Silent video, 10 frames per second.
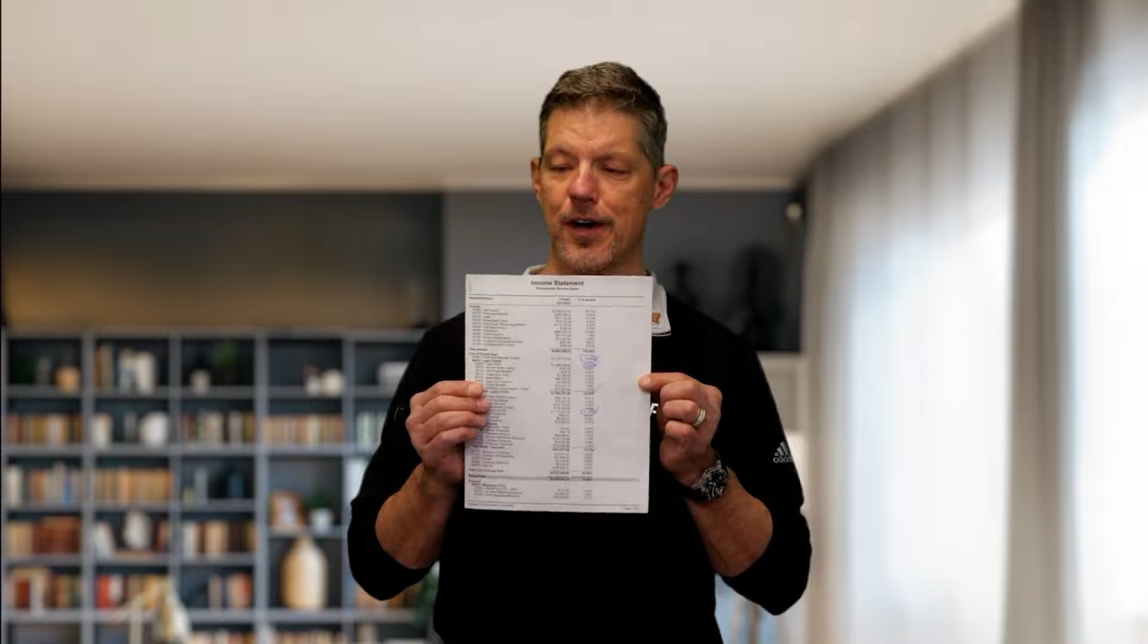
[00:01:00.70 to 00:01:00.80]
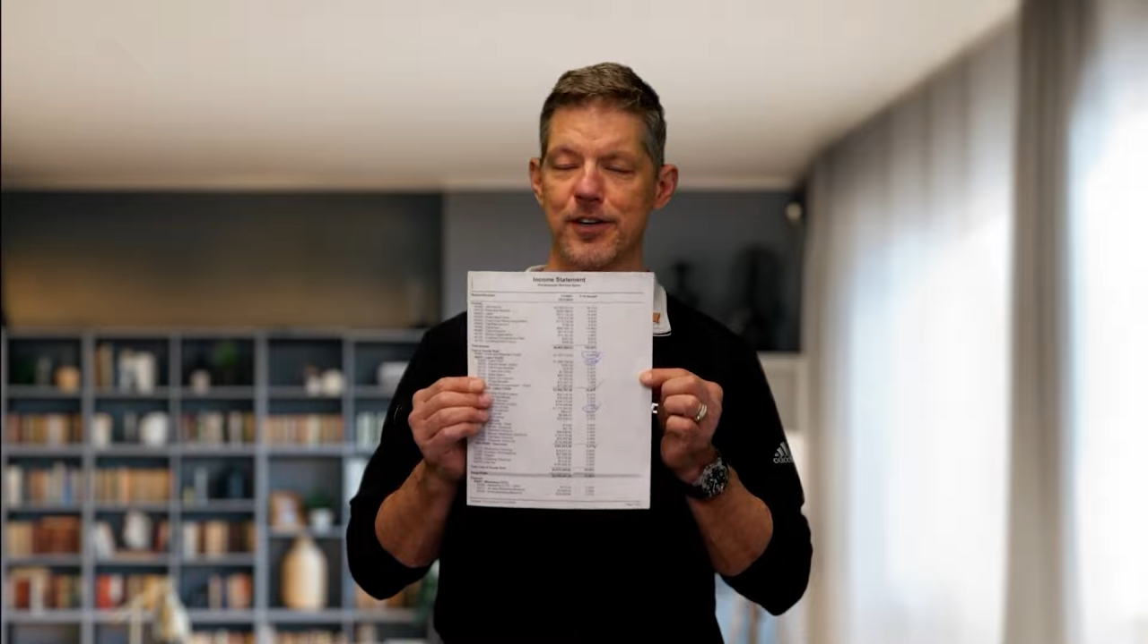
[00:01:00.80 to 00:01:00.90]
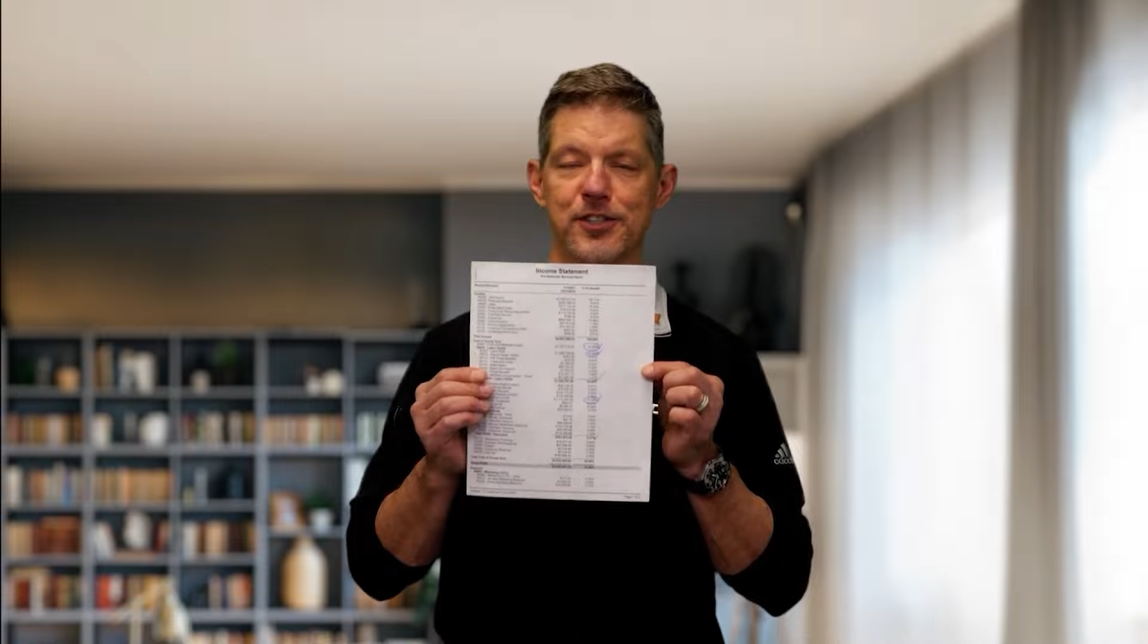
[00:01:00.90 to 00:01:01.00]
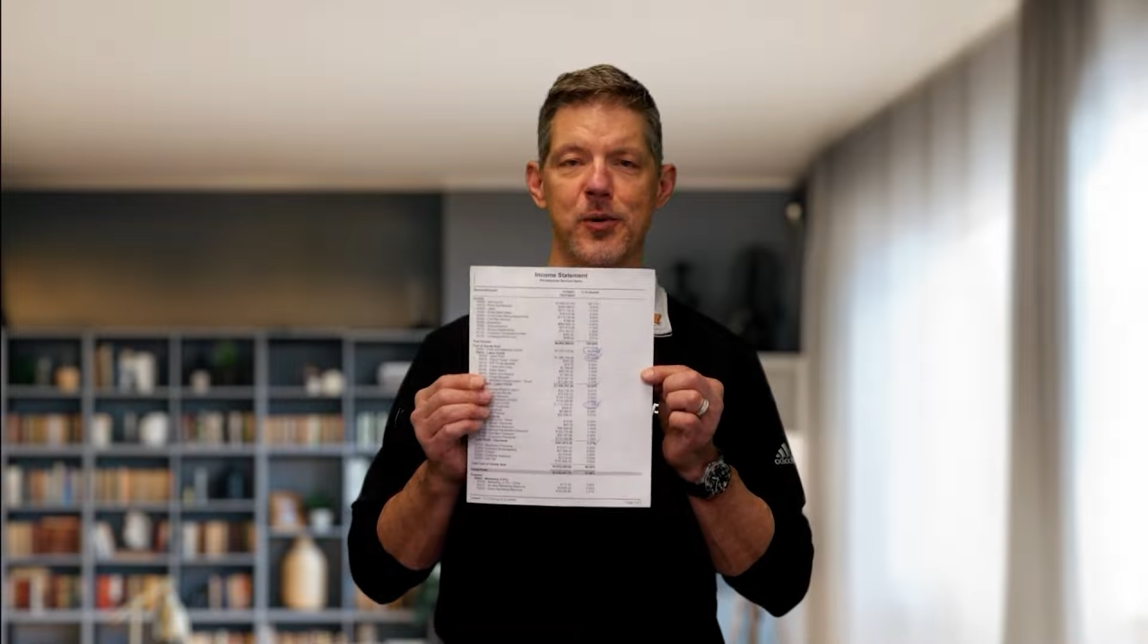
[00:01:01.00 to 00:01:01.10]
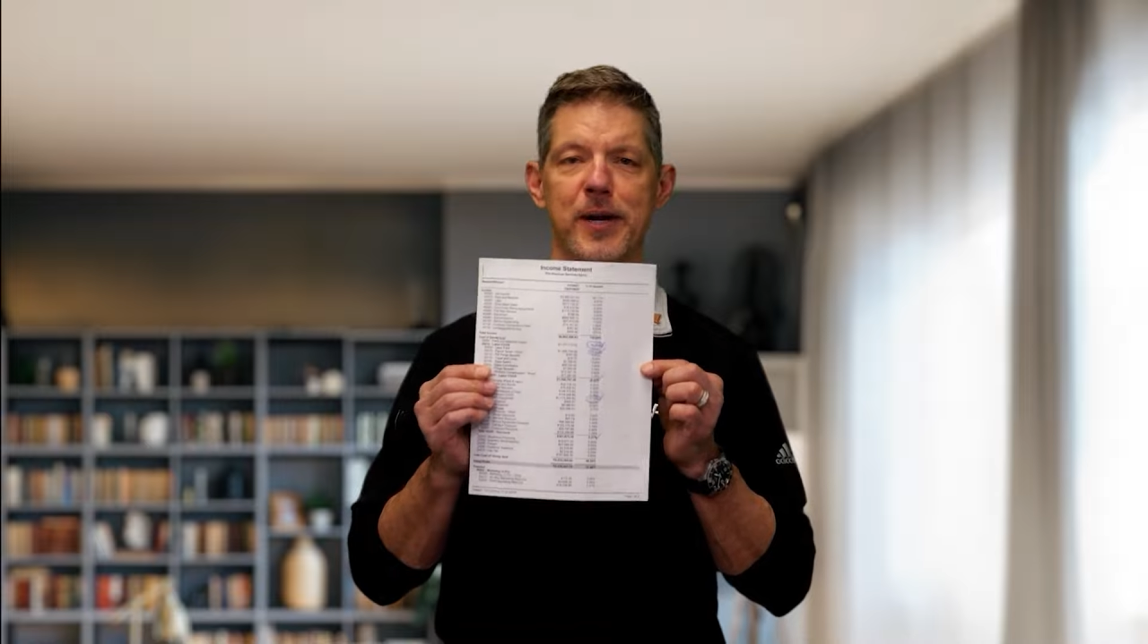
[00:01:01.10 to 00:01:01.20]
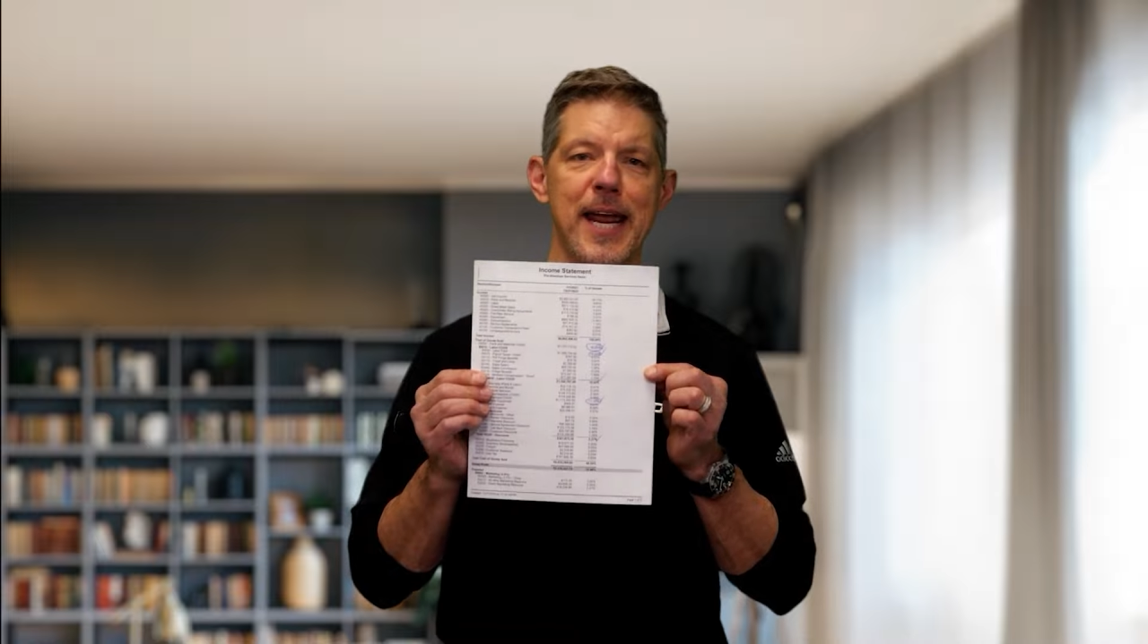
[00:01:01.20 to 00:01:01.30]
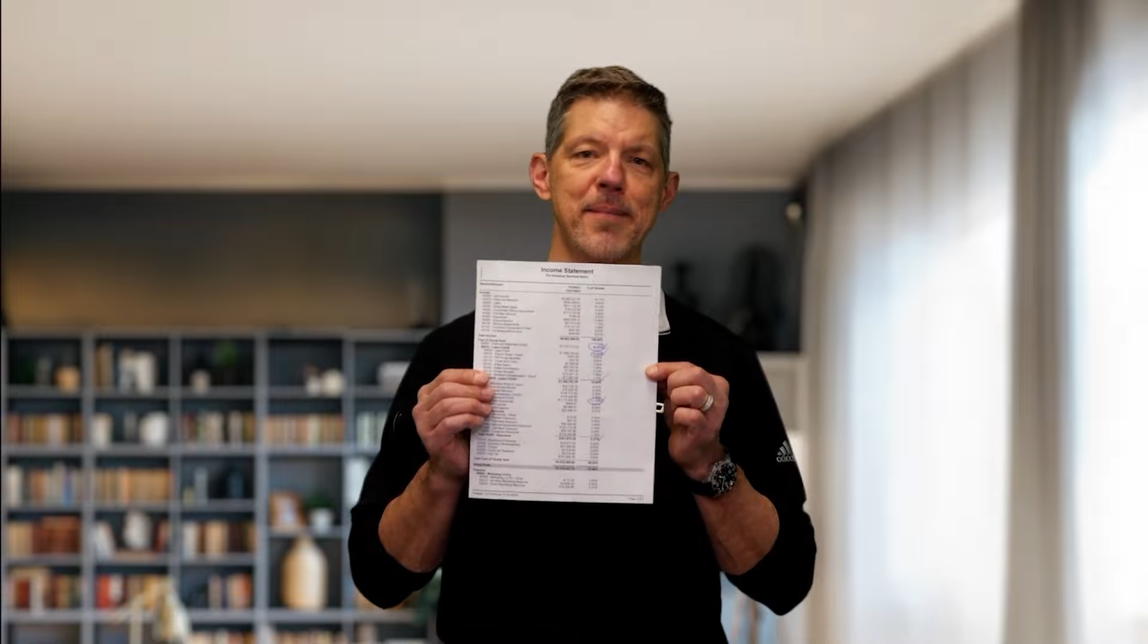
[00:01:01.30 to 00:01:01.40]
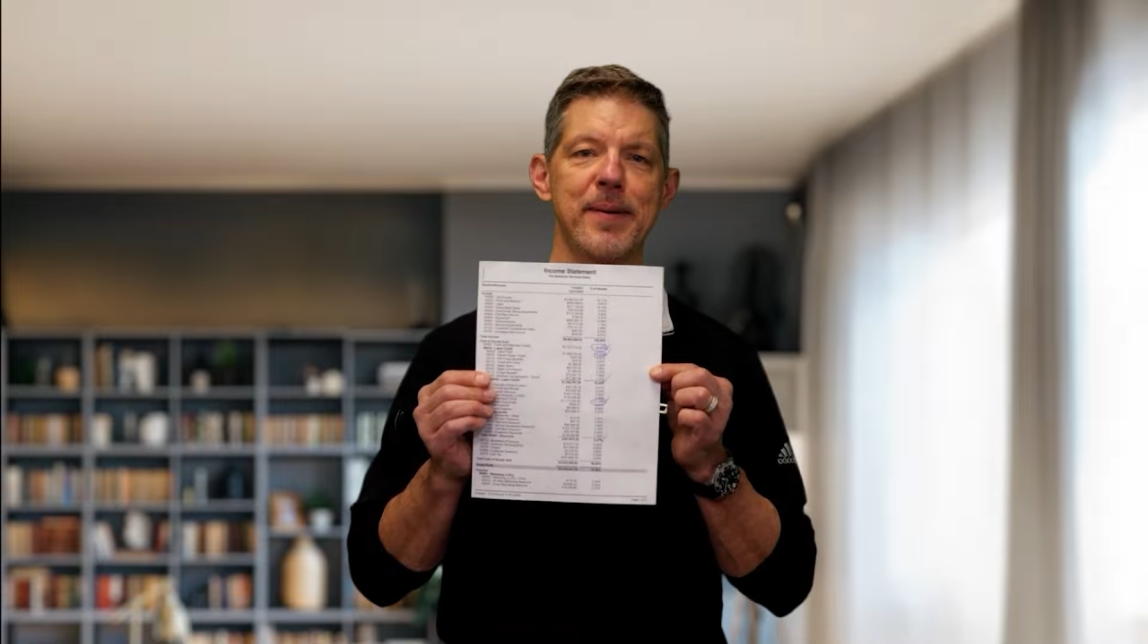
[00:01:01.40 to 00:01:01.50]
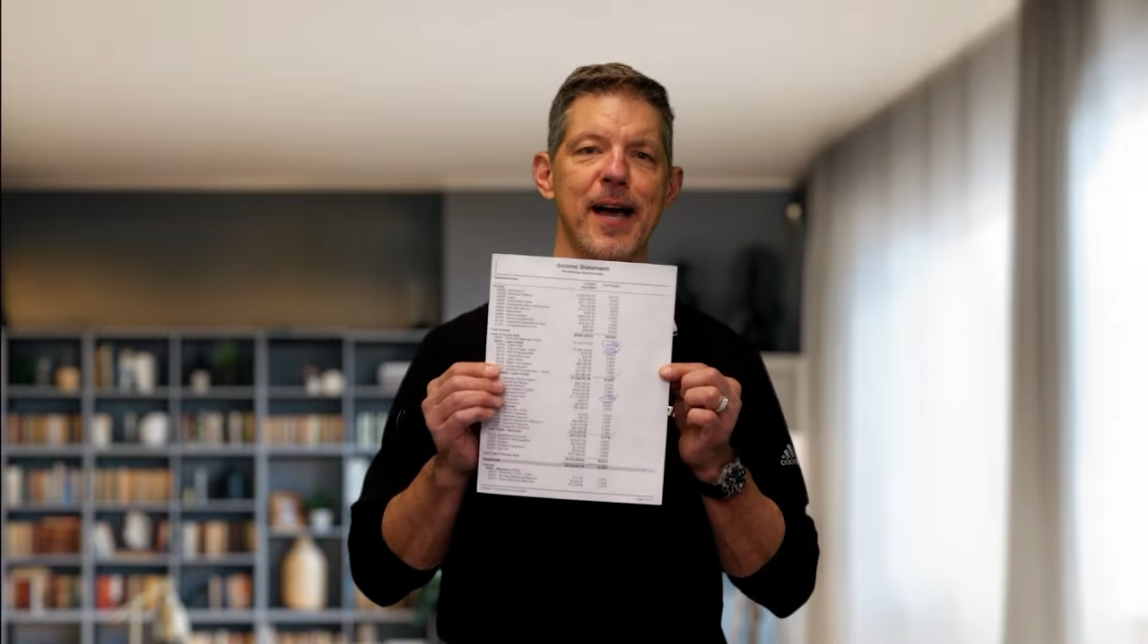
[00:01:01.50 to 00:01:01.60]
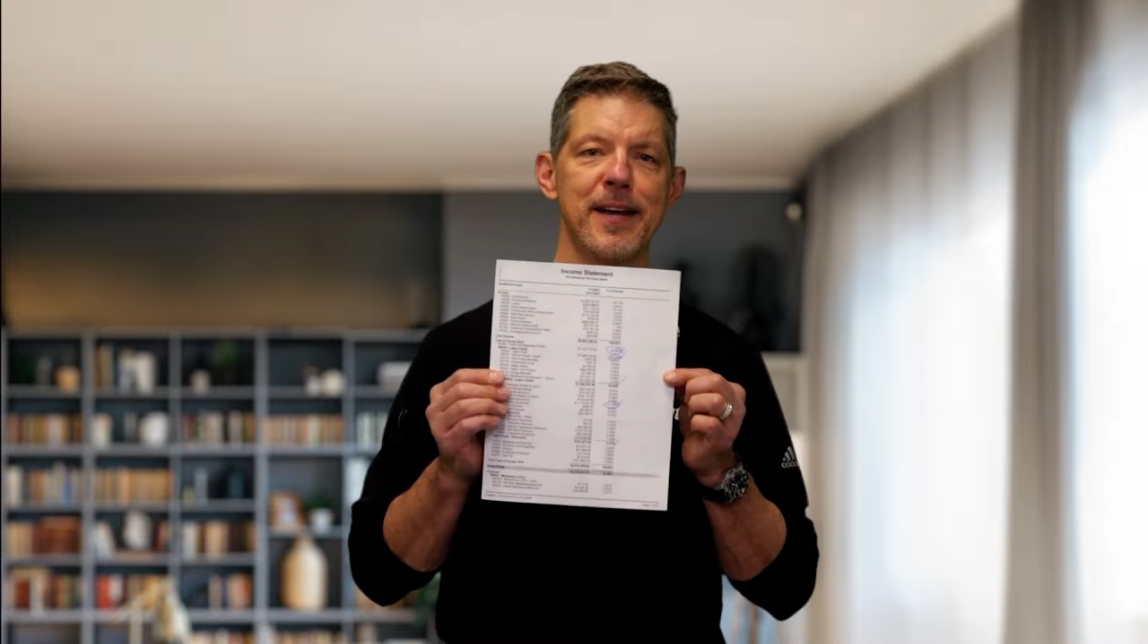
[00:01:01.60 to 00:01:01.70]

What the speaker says: so it can't be